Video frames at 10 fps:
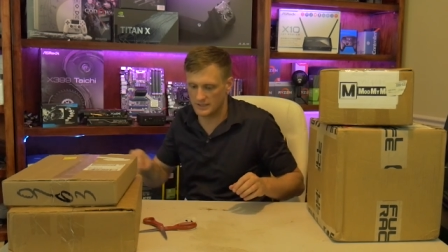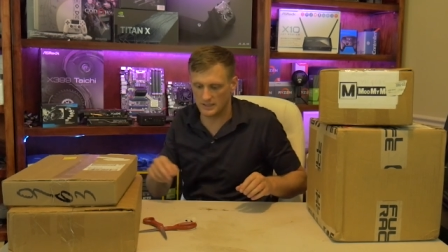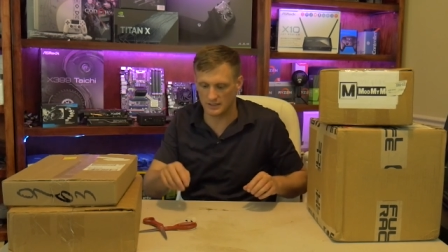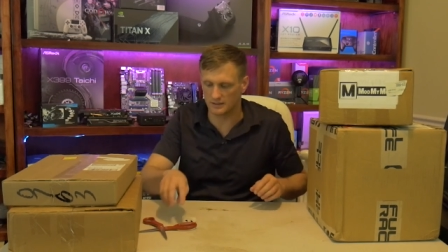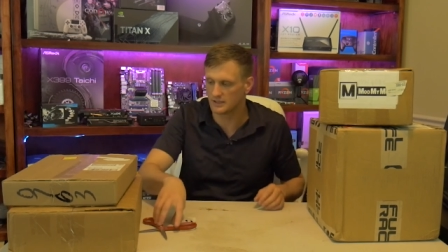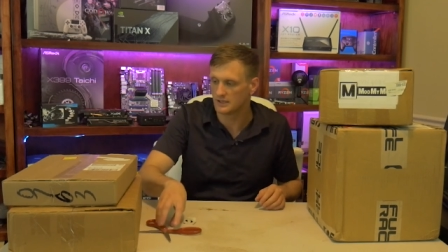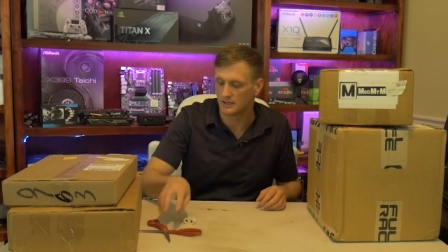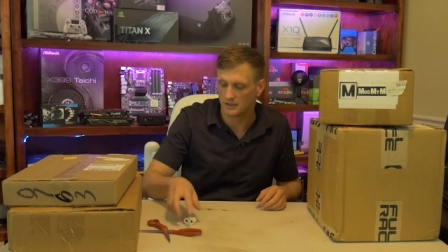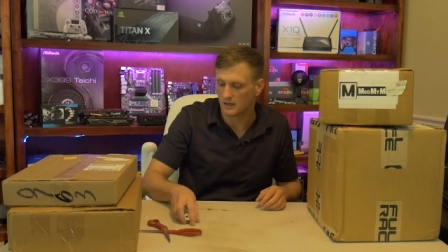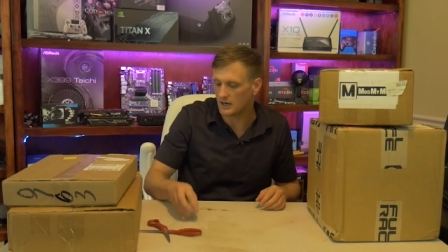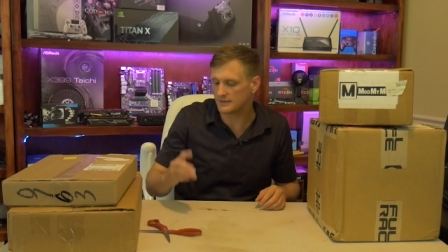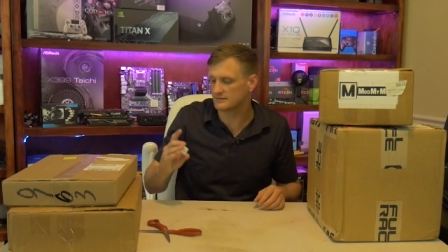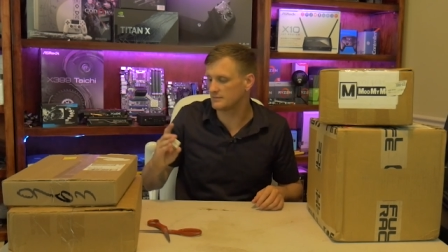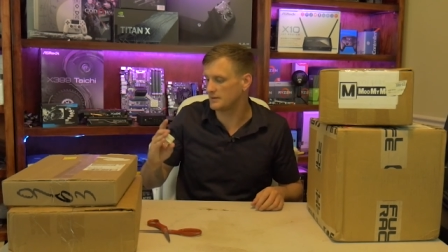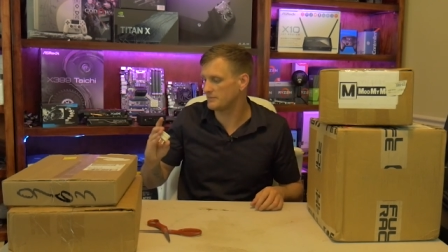here.
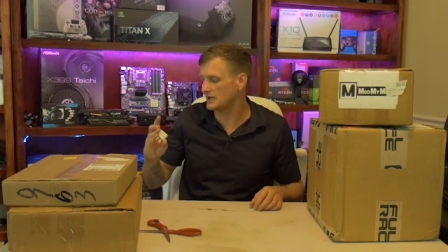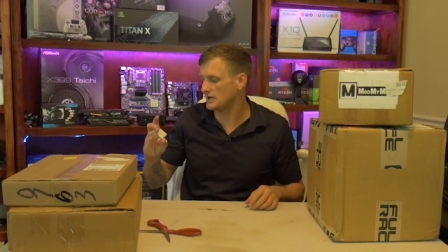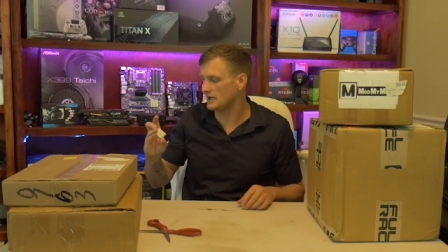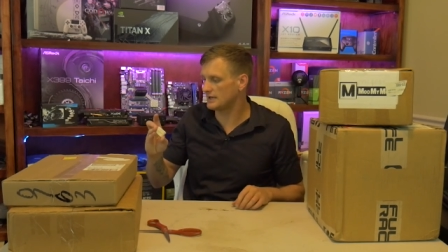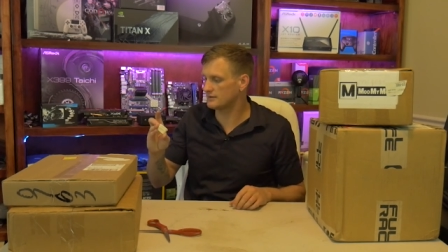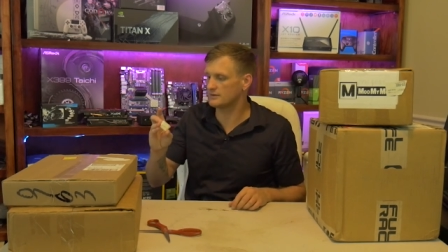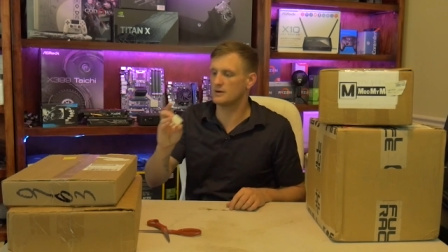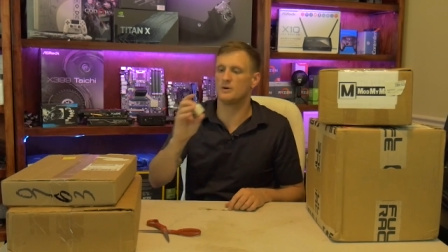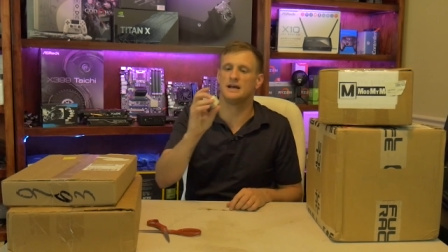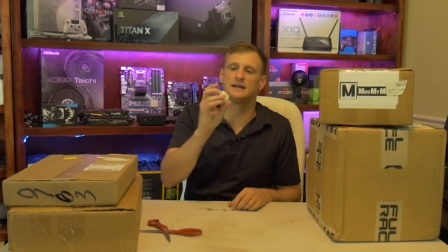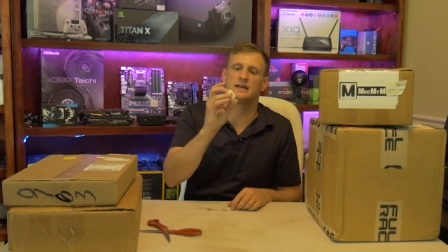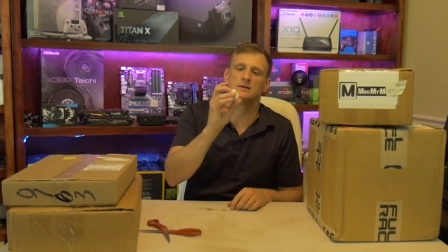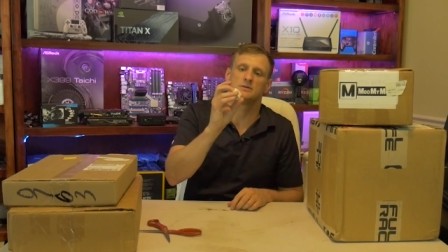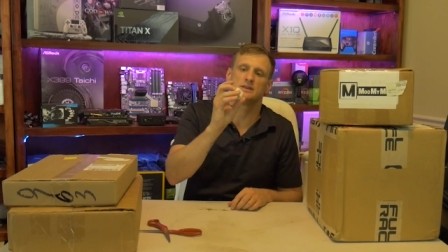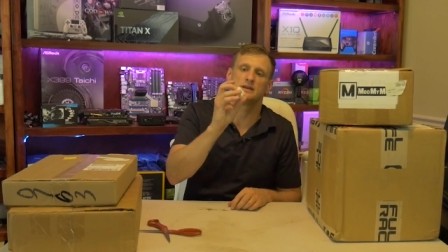Awesome, I'm, uh, I don't know why it
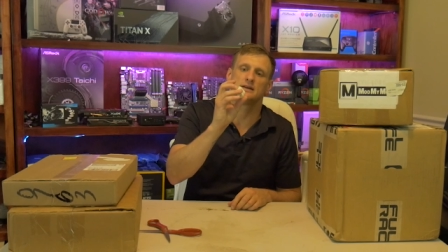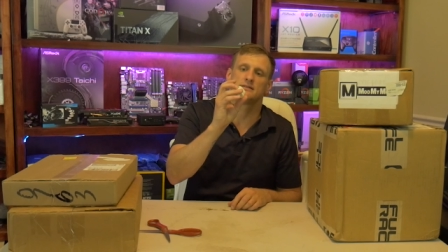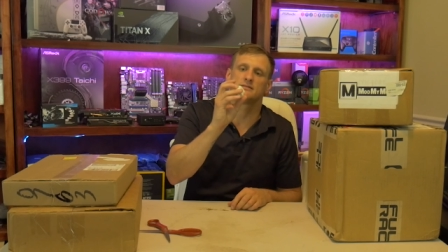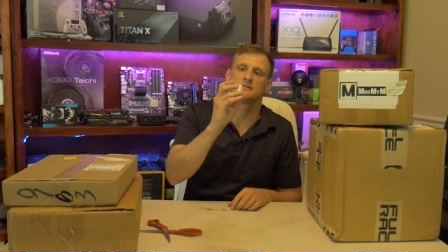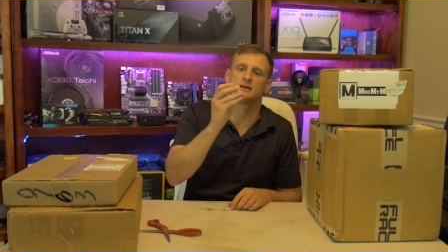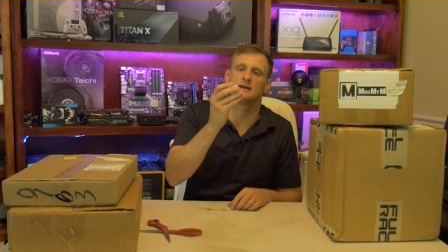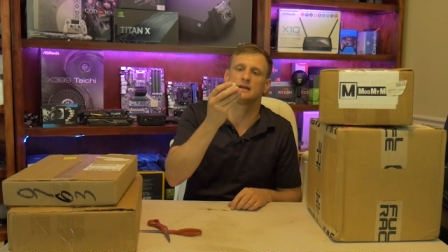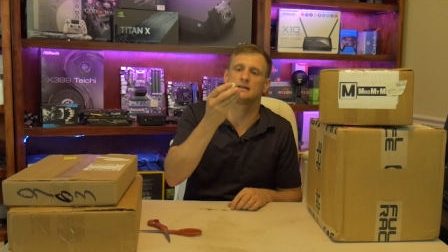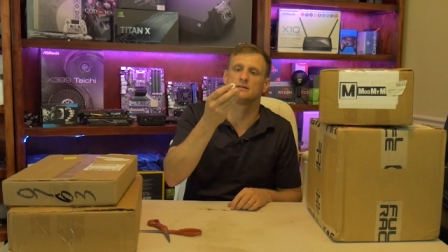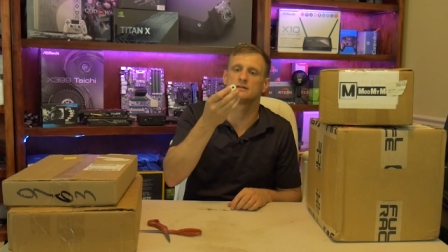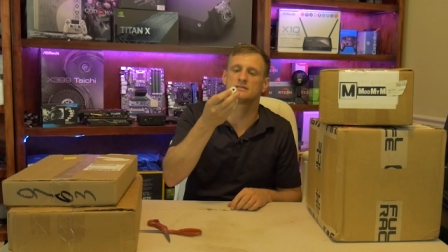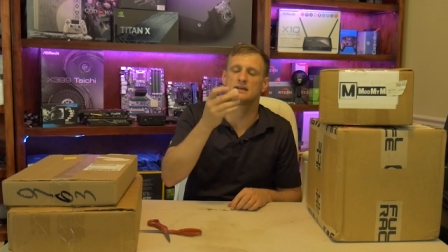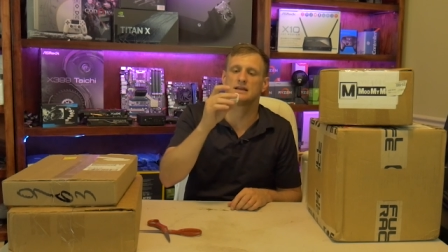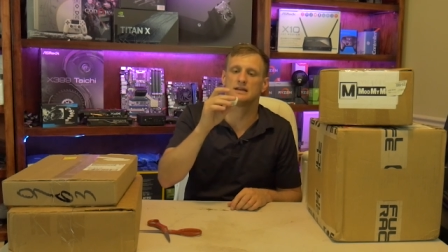came with this. Uh, looks like an